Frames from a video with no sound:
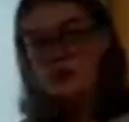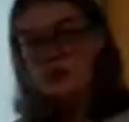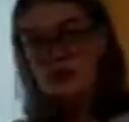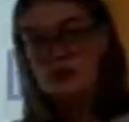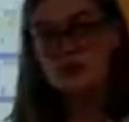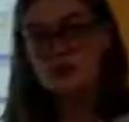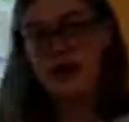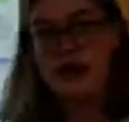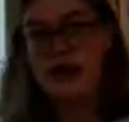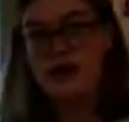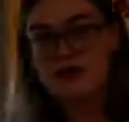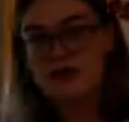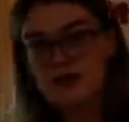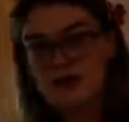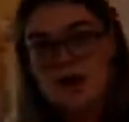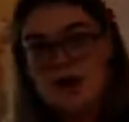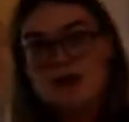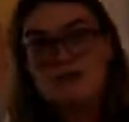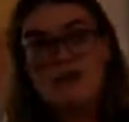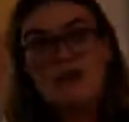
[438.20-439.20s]
would
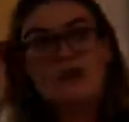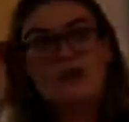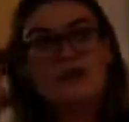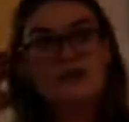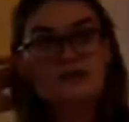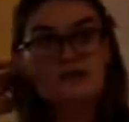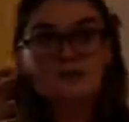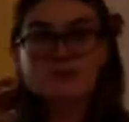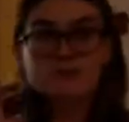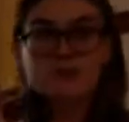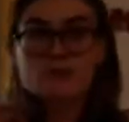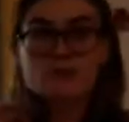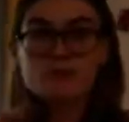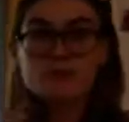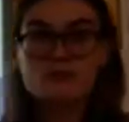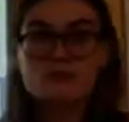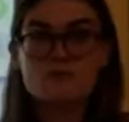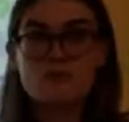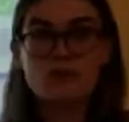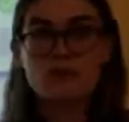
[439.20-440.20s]
rather write on a separate
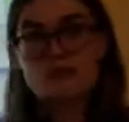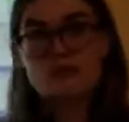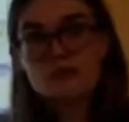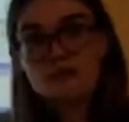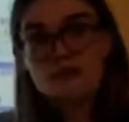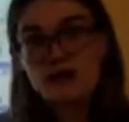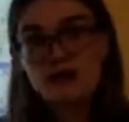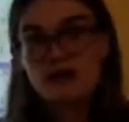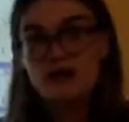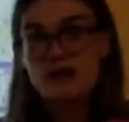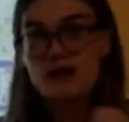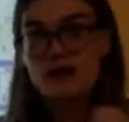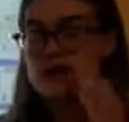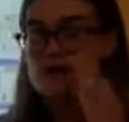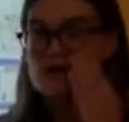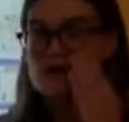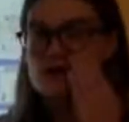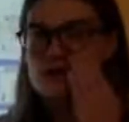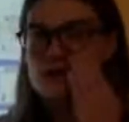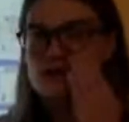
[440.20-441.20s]
piece of paper, write your
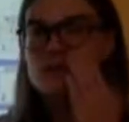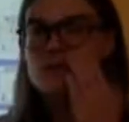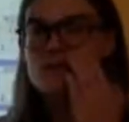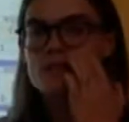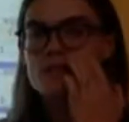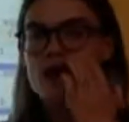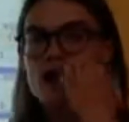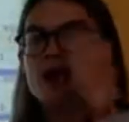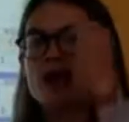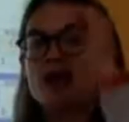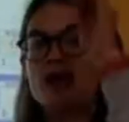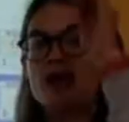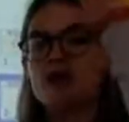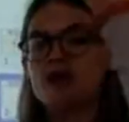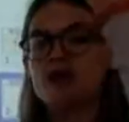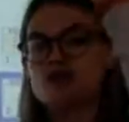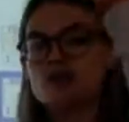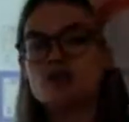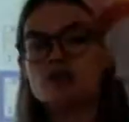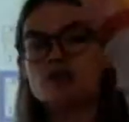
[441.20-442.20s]
entry
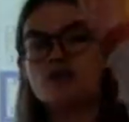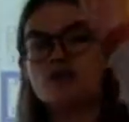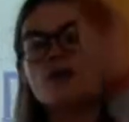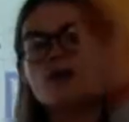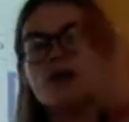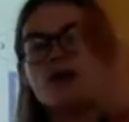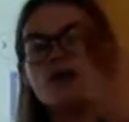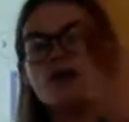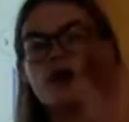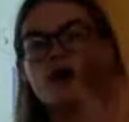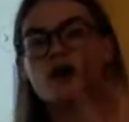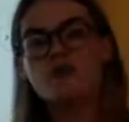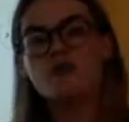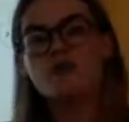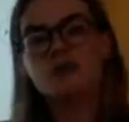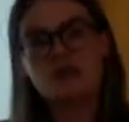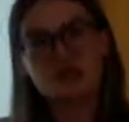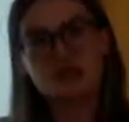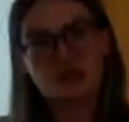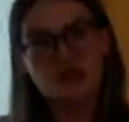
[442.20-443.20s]
and your
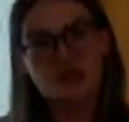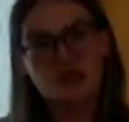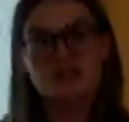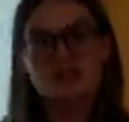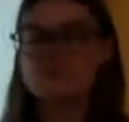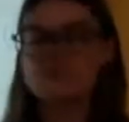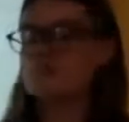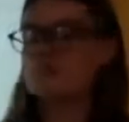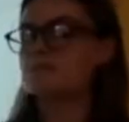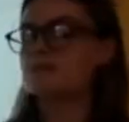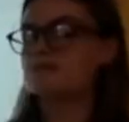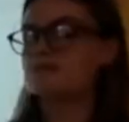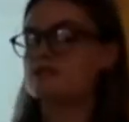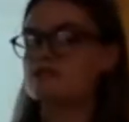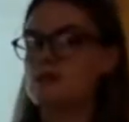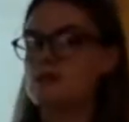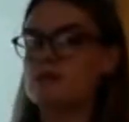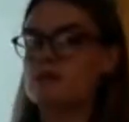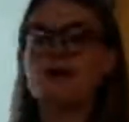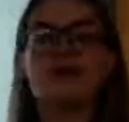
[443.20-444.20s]
picture on a separate piece of
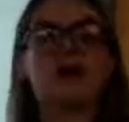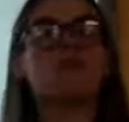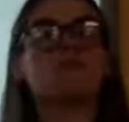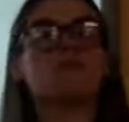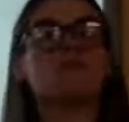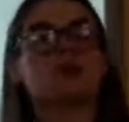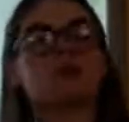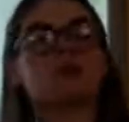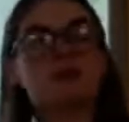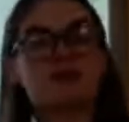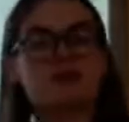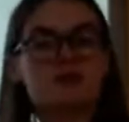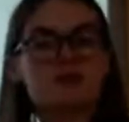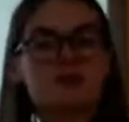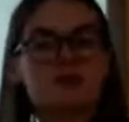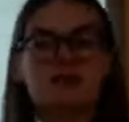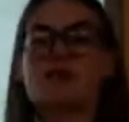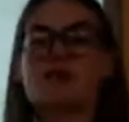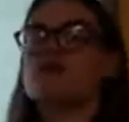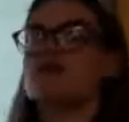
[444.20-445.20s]
paper and upload a picture
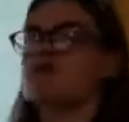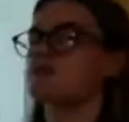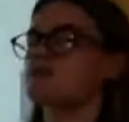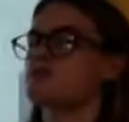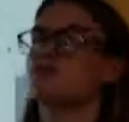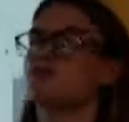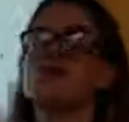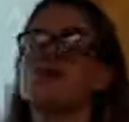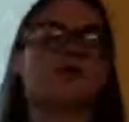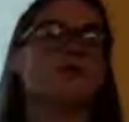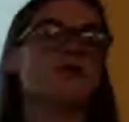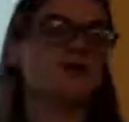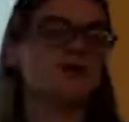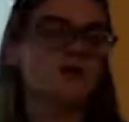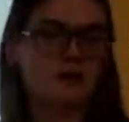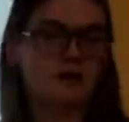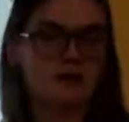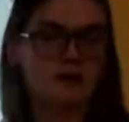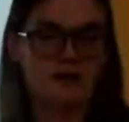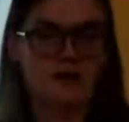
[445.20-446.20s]
on here, that's
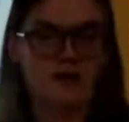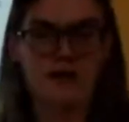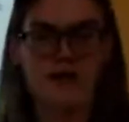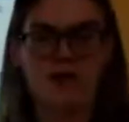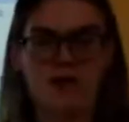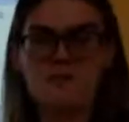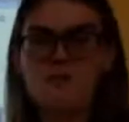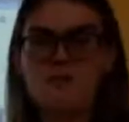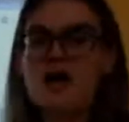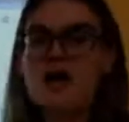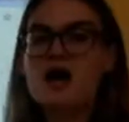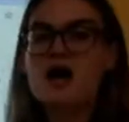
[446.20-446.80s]
totally okay.